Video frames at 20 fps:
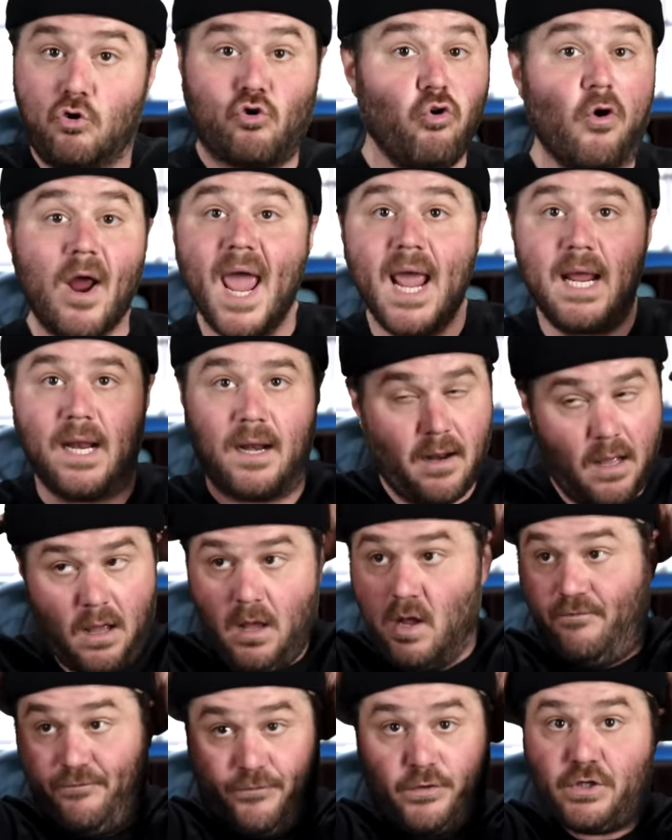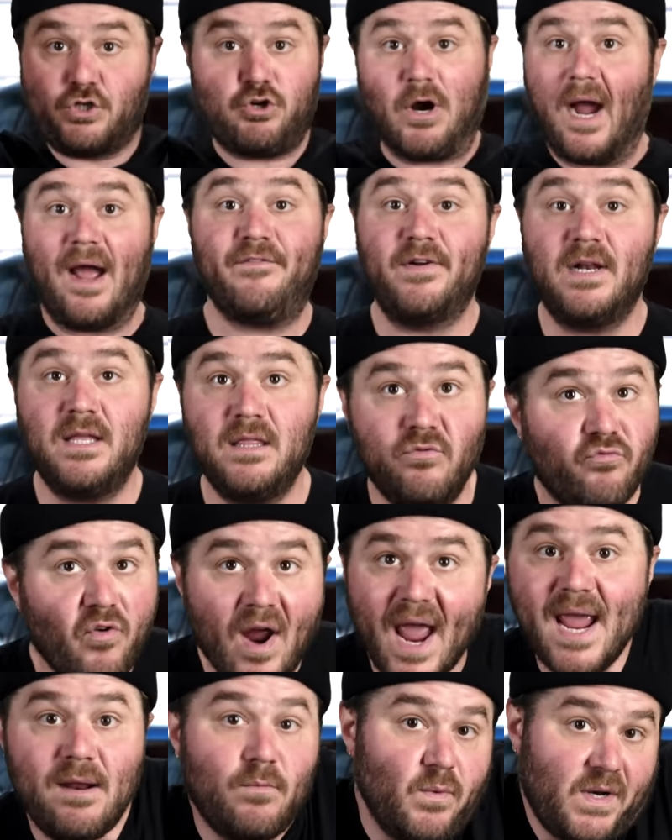Great! For driving in the
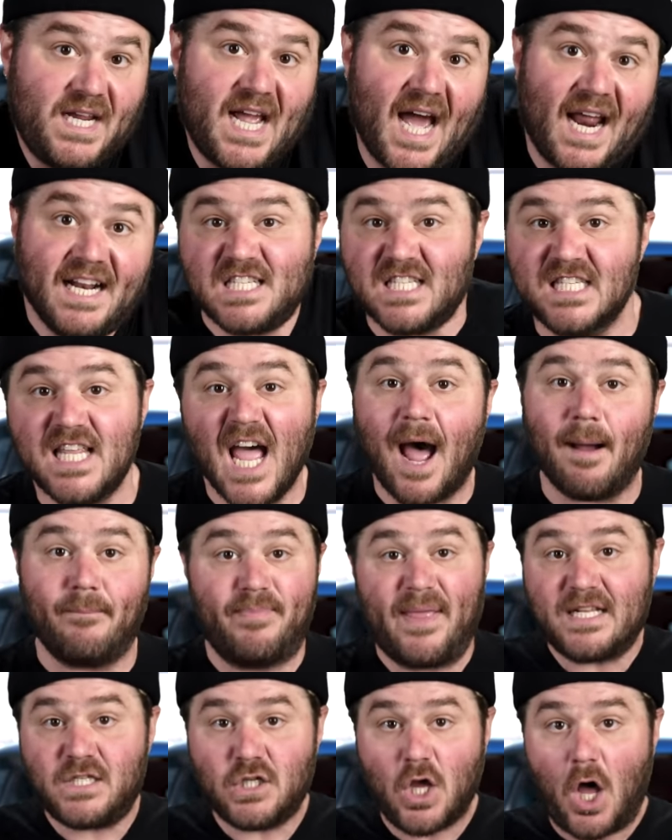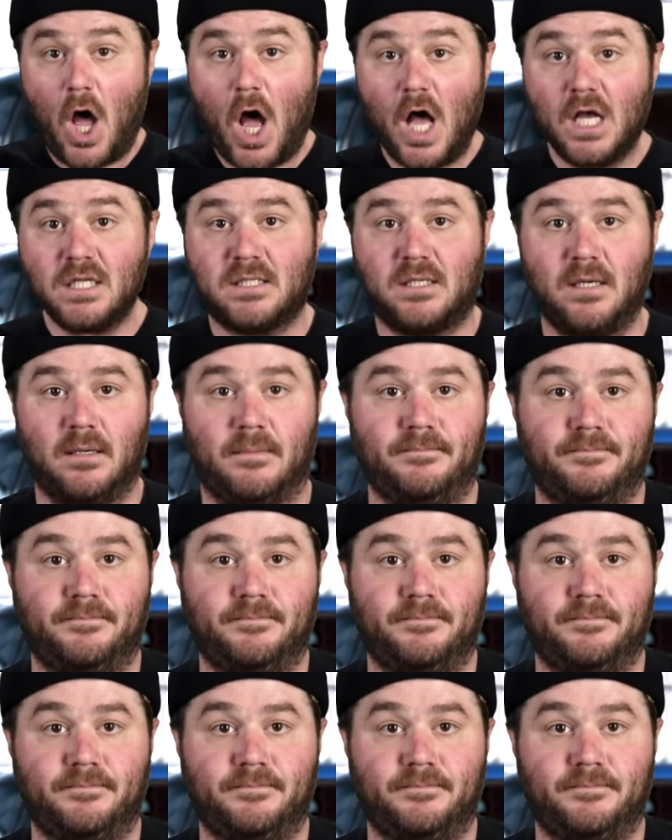rain when you gotta stop. That's awesome.